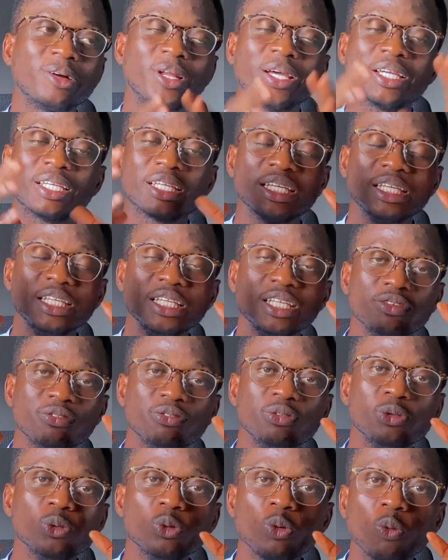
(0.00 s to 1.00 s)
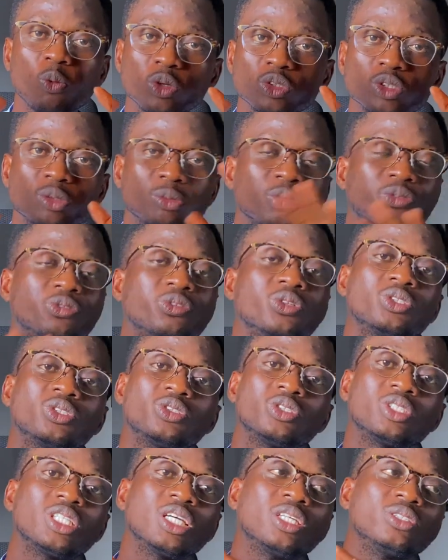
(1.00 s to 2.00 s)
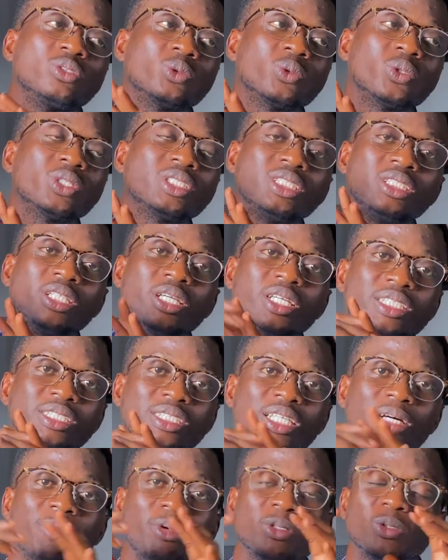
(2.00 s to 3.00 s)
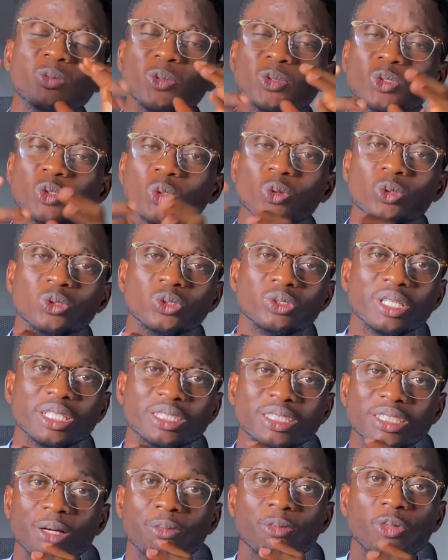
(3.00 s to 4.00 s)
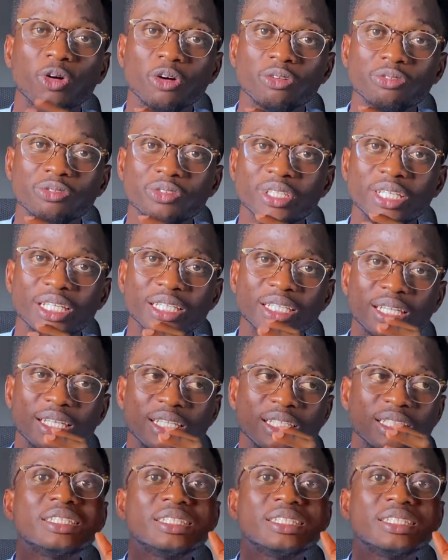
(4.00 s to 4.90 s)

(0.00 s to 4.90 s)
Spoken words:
Like if you don't want to be frustrated towards the exam and you want to go to your exam confidently,